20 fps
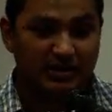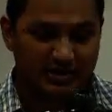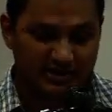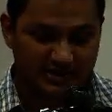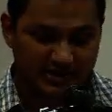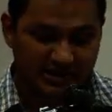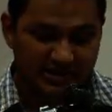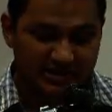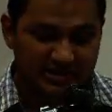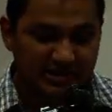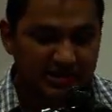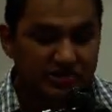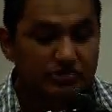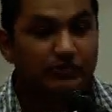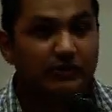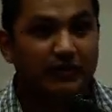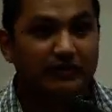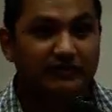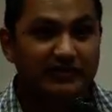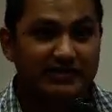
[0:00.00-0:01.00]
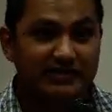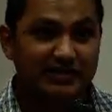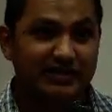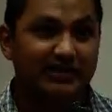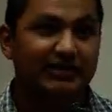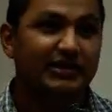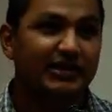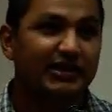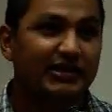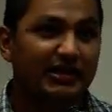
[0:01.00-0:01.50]
teachers who were
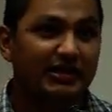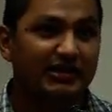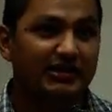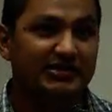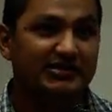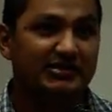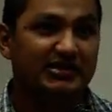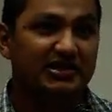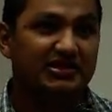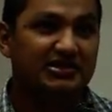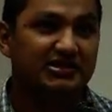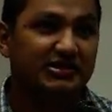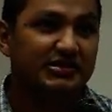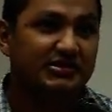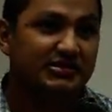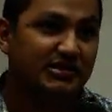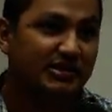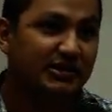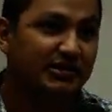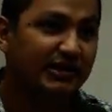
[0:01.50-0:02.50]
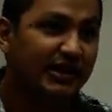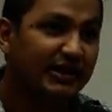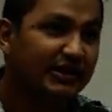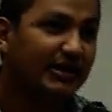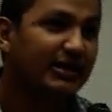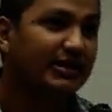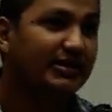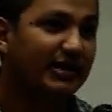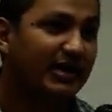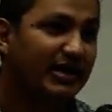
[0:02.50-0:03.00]
facilitating discussions,
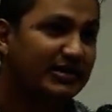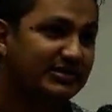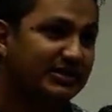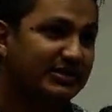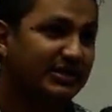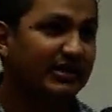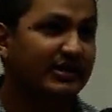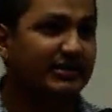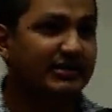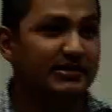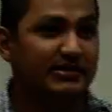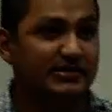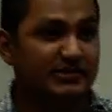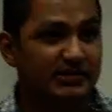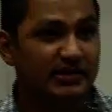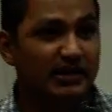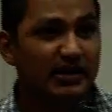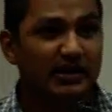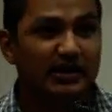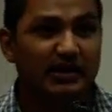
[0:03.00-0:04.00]
taking class attendance,